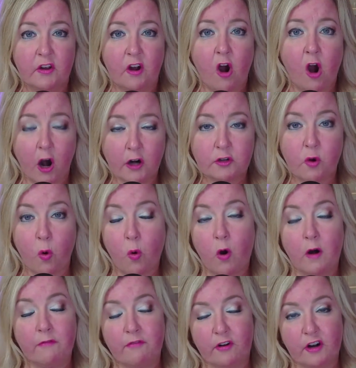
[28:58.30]

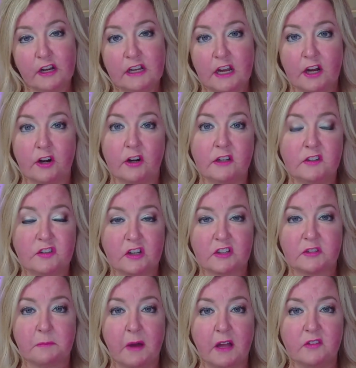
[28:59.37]
hardcore for a year and
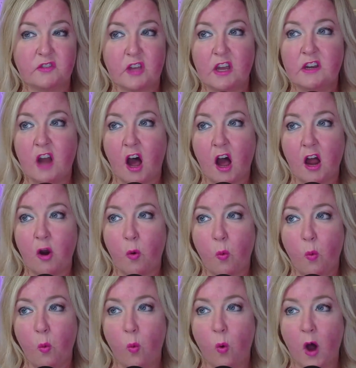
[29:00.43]
6 months, and not
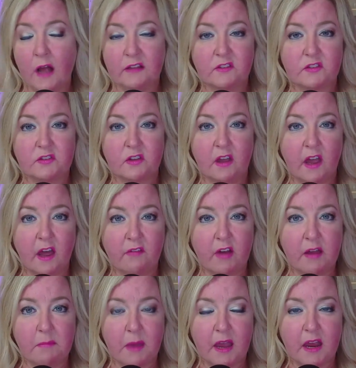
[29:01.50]
once have
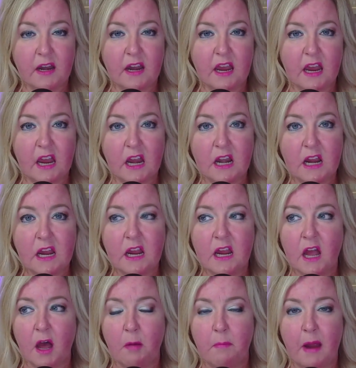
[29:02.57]
I made
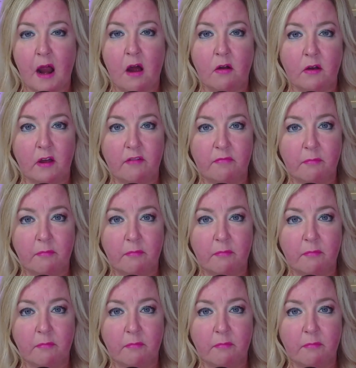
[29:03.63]
any amount of